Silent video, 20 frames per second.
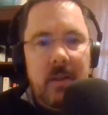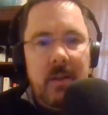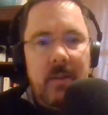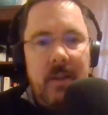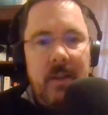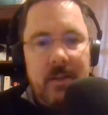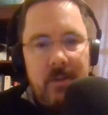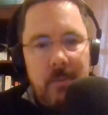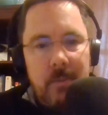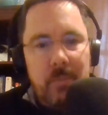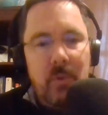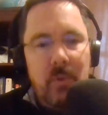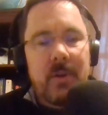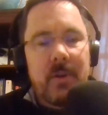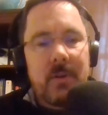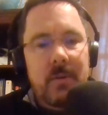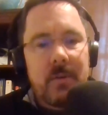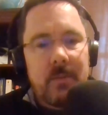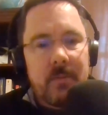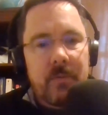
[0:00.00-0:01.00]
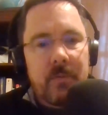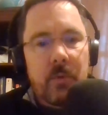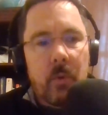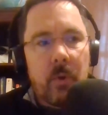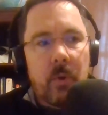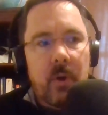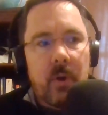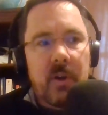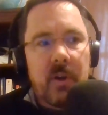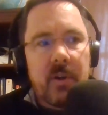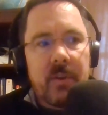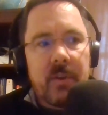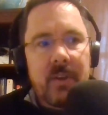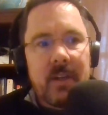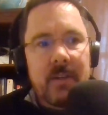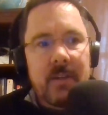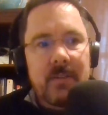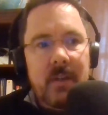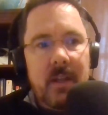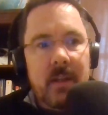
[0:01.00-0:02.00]
That's important for
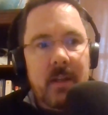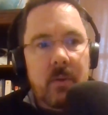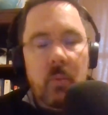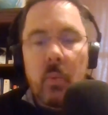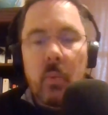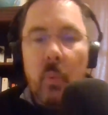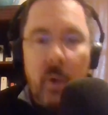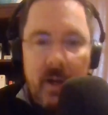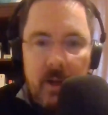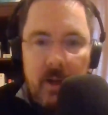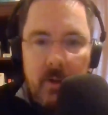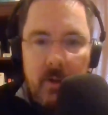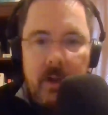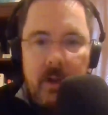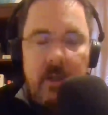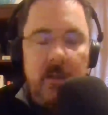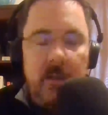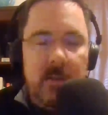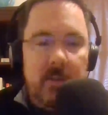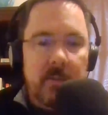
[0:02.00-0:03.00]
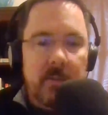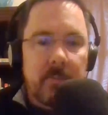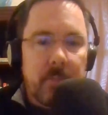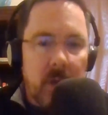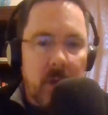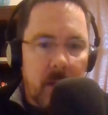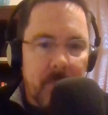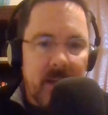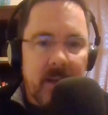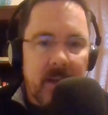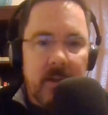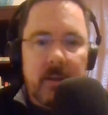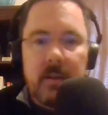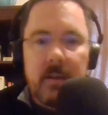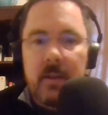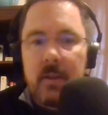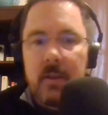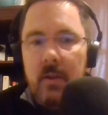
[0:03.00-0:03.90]
things like wiring, plumbing,